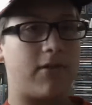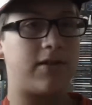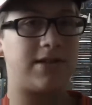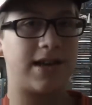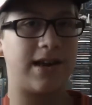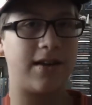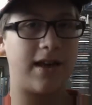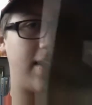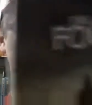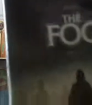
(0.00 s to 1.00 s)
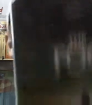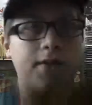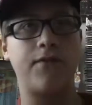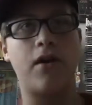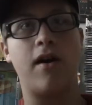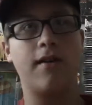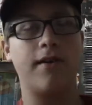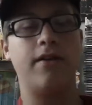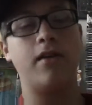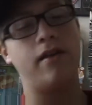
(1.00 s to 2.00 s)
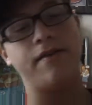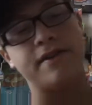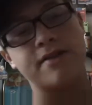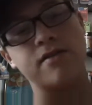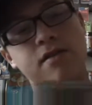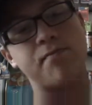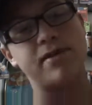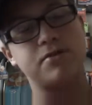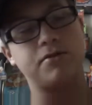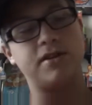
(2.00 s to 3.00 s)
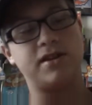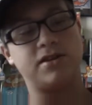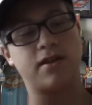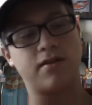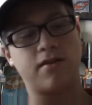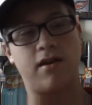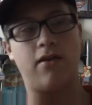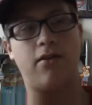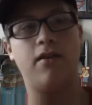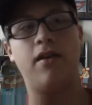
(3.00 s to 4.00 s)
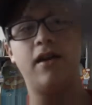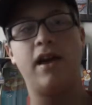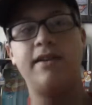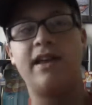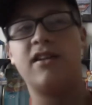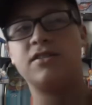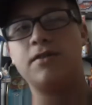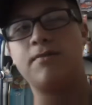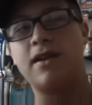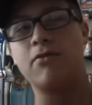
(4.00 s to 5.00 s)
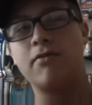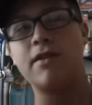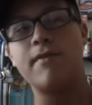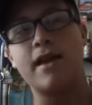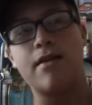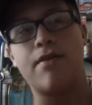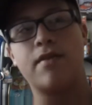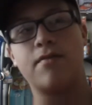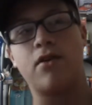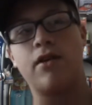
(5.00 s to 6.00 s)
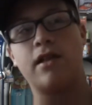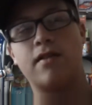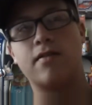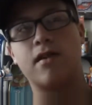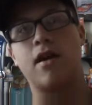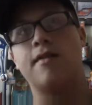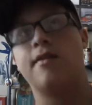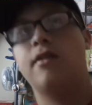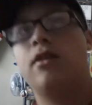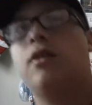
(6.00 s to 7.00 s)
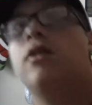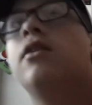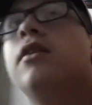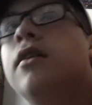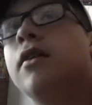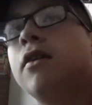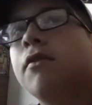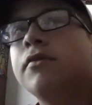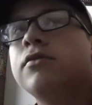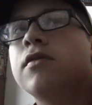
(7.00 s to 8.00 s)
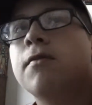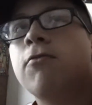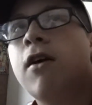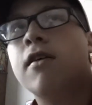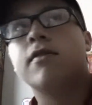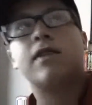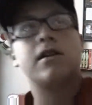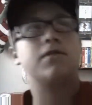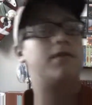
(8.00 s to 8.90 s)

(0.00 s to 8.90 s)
gonna check it out again. It's called The Fog, and this is the special edition. And they actually made a remake of this movie that sucked, which is surprising. They actually